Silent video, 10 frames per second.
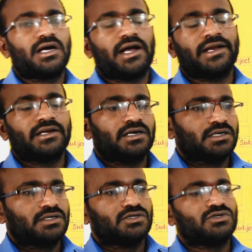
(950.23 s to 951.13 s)
And
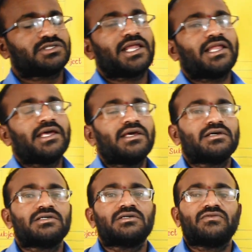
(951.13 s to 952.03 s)
usually
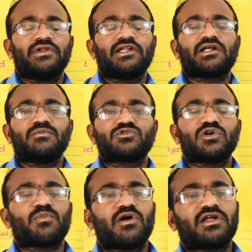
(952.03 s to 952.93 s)
when it comes to
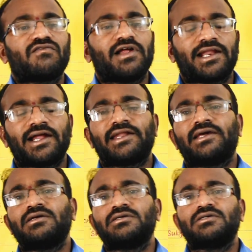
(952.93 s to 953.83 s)
a point of letter
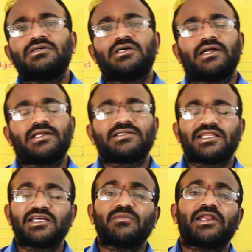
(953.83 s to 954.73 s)
writing, it is
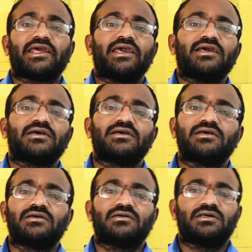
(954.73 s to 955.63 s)
nothing but
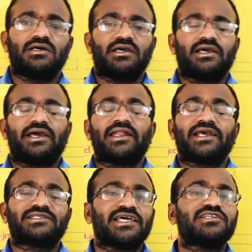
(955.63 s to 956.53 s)
an
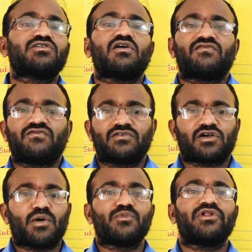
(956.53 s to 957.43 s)
exchange of
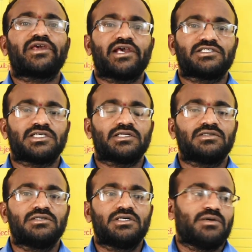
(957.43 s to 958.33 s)
communication
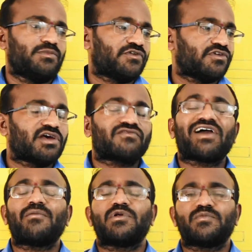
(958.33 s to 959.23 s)
between your
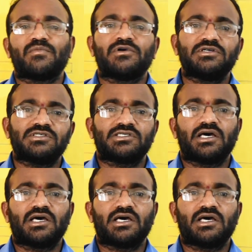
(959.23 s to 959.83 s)
family members,